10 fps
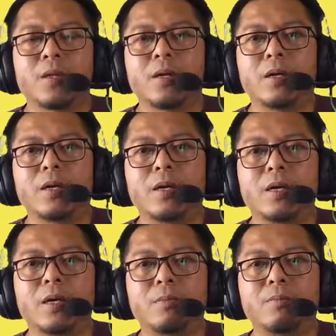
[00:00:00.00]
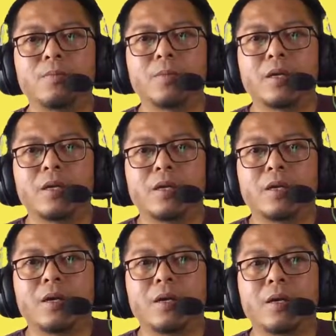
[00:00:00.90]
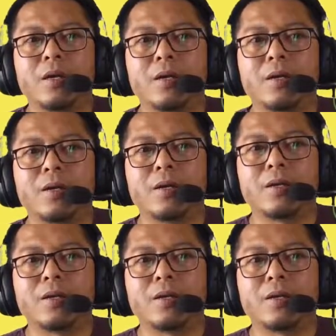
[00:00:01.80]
um, uh,